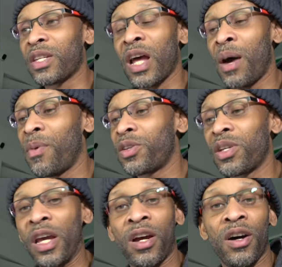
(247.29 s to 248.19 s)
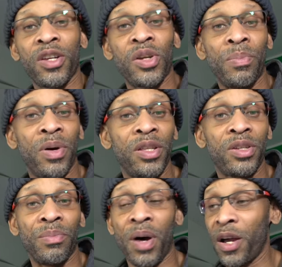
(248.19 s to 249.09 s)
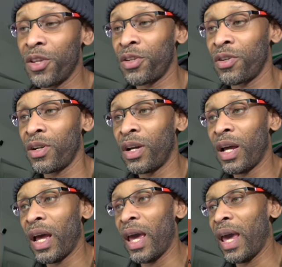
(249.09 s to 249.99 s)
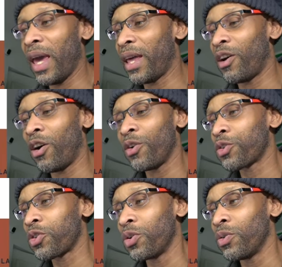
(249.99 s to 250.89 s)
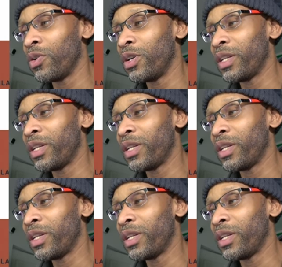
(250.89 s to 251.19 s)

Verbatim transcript: is how much it costs a month to monitor, and also